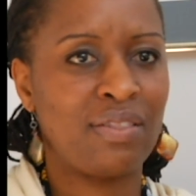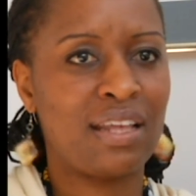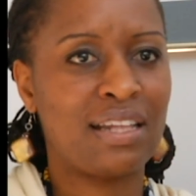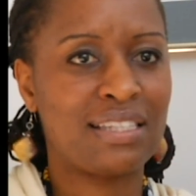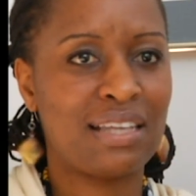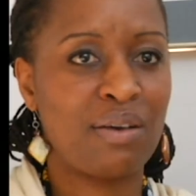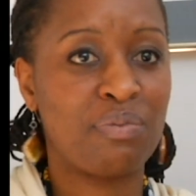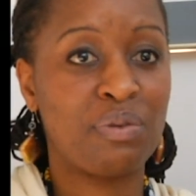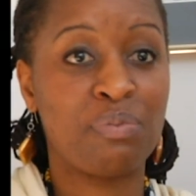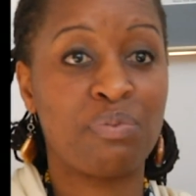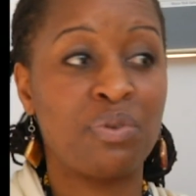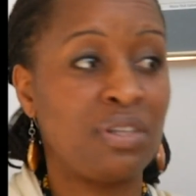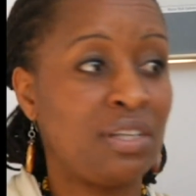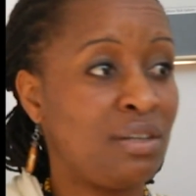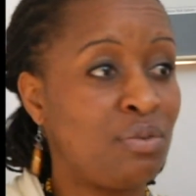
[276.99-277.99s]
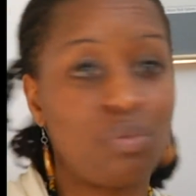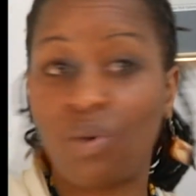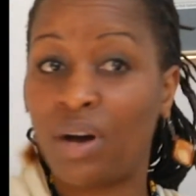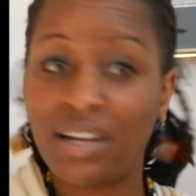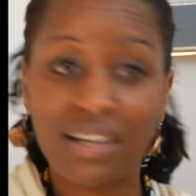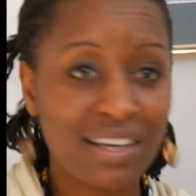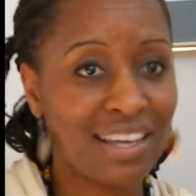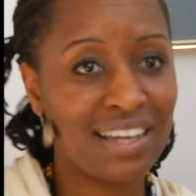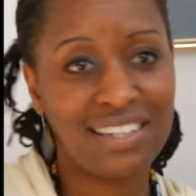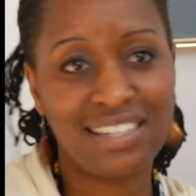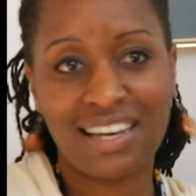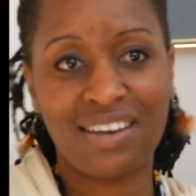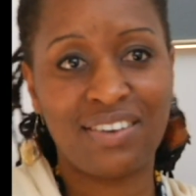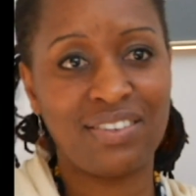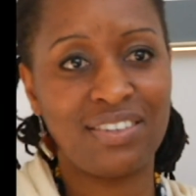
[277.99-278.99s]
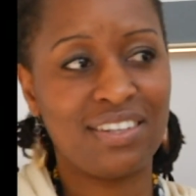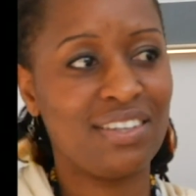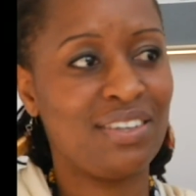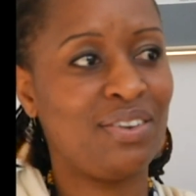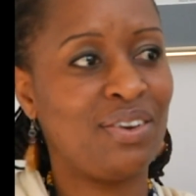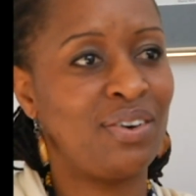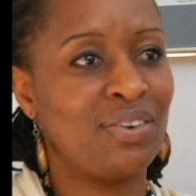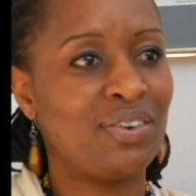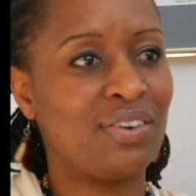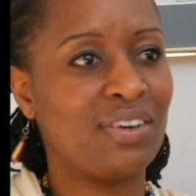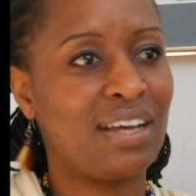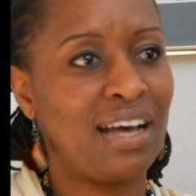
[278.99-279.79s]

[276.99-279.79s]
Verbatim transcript: That's how people in Rwanda get down, you know.